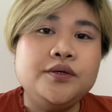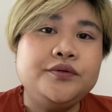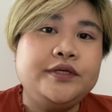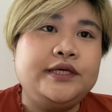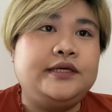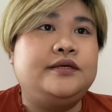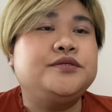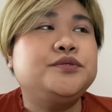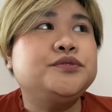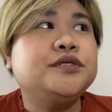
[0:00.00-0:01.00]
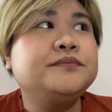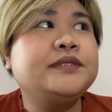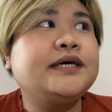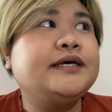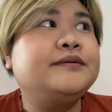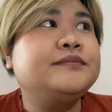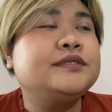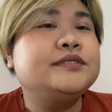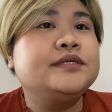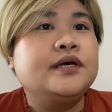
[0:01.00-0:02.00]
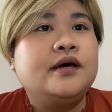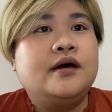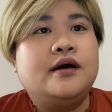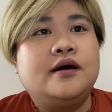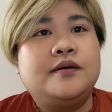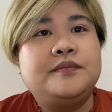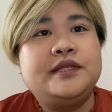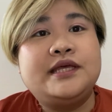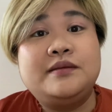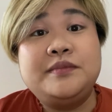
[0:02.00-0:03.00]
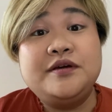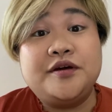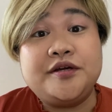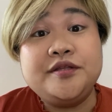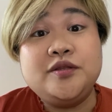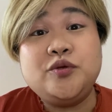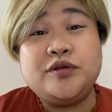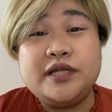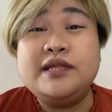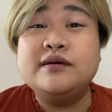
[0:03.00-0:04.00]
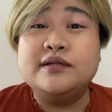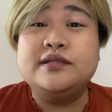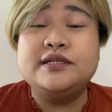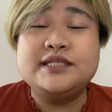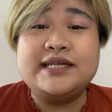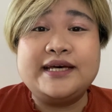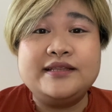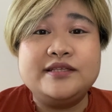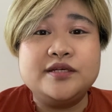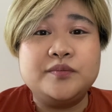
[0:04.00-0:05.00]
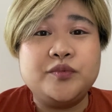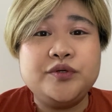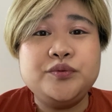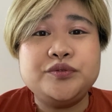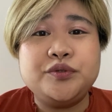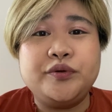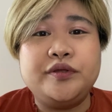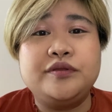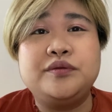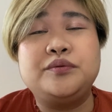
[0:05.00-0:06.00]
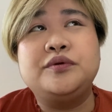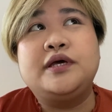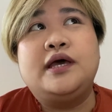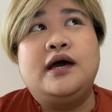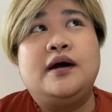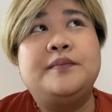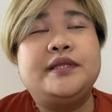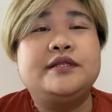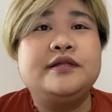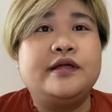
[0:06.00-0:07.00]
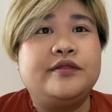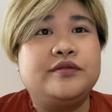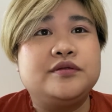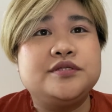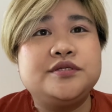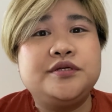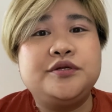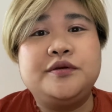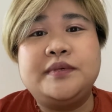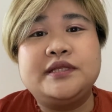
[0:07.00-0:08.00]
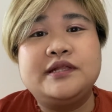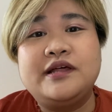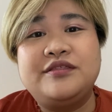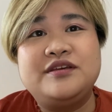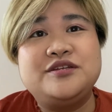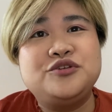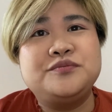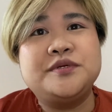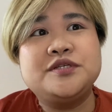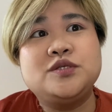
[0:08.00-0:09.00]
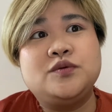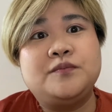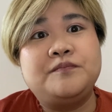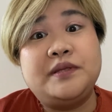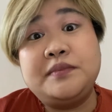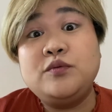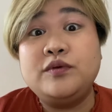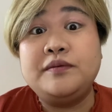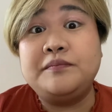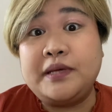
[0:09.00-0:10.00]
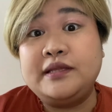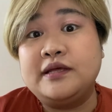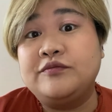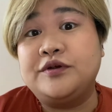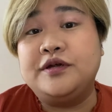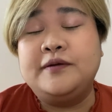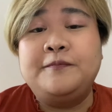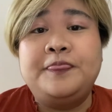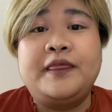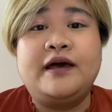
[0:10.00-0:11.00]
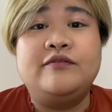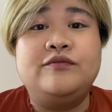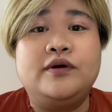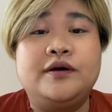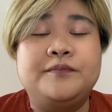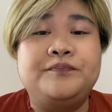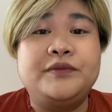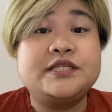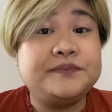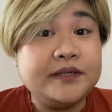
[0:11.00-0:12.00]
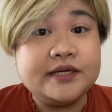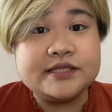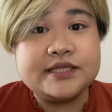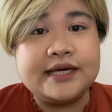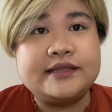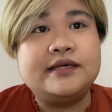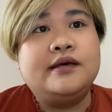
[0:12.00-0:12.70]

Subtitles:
Okay, so sometimes it can be hard to really understand someone who's going through a mental health concern or mental health issues because maybe we may never have experienced that.